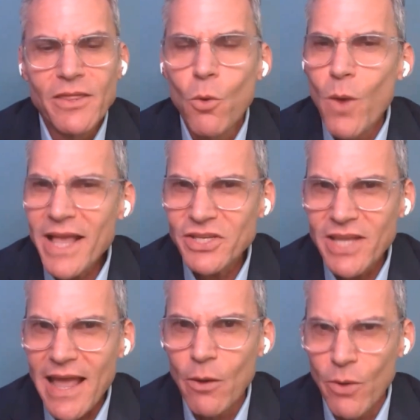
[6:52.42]
In the
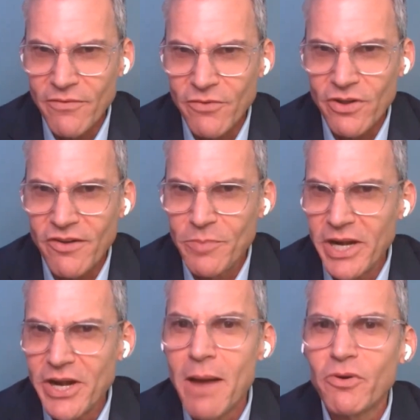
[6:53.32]
West, however, there
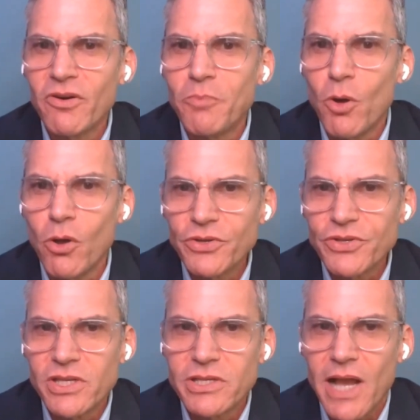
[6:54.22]
have been a number of
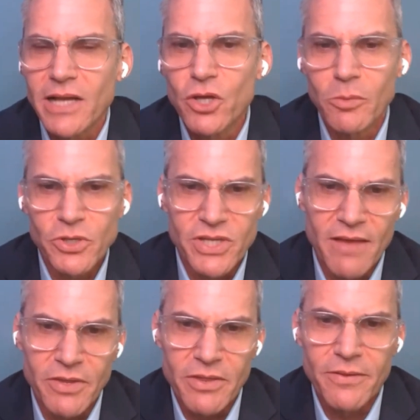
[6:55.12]
polls since October
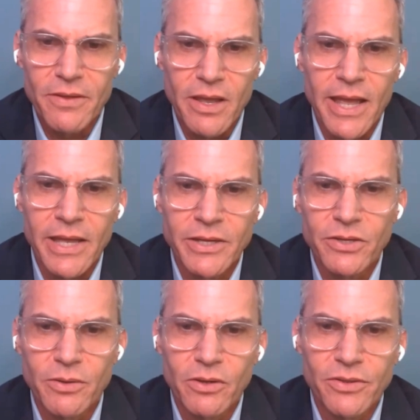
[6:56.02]
7th.
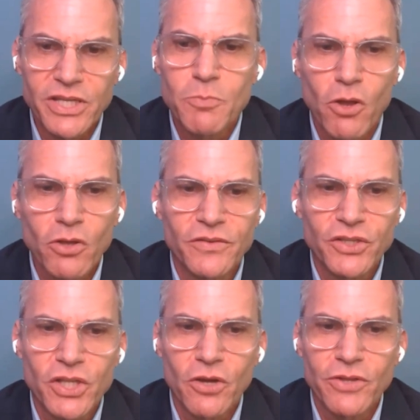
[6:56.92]
And these polls
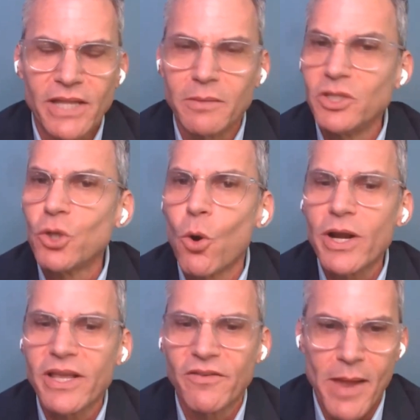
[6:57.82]
have showed that the
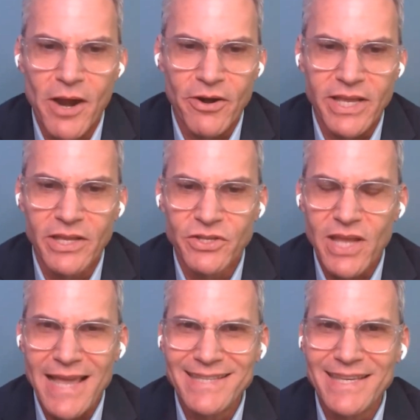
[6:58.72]
majority of
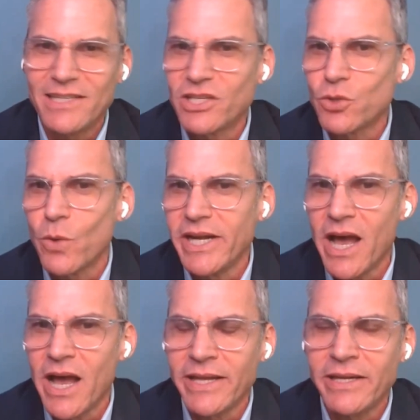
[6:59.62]
Americans, 18 to
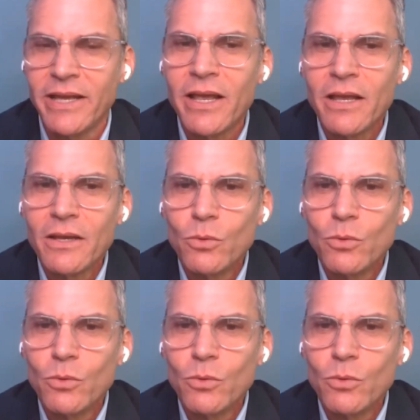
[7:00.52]
29,